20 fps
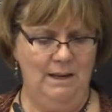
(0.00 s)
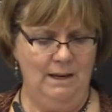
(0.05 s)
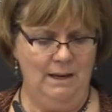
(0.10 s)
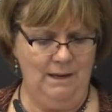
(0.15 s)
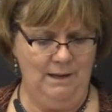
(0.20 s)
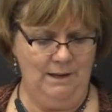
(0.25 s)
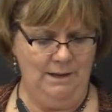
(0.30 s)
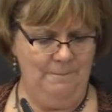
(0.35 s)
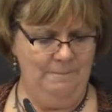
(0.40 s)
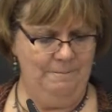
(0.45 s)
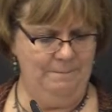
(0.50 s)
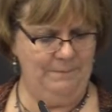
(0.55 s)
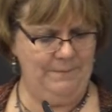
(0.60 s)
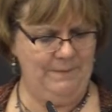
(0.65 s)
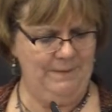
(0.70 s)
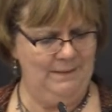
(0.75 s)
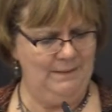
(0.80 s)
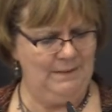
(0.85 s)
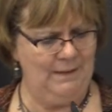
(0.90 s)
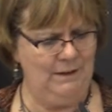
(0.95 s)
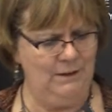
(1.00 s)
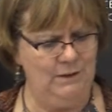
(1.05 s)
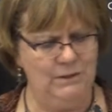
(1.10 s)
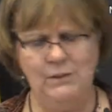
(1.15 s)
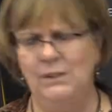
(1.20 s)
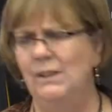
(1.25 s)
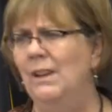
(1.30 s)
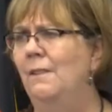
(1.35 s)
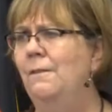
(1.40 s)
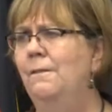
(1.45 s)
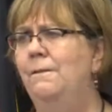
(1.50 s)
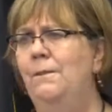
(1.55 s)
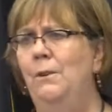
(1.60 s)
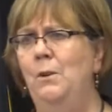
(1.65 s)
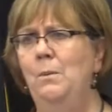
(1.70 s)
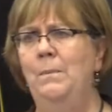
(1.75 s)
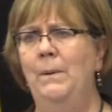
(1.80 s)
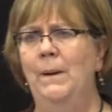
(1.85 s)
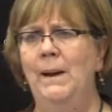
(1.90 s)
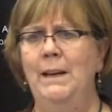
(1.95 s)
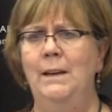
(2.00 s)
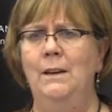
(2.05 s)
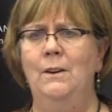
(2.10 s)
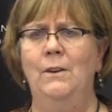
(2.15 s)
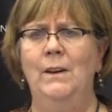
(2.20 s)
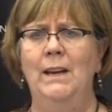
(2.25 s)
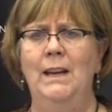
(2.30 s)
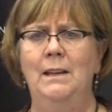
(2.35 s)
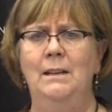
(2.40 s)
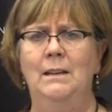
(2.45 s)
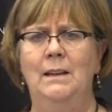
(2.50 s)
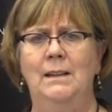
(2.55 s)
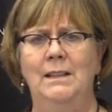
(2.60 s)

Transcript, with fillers: Um, there's a Fulbright grant,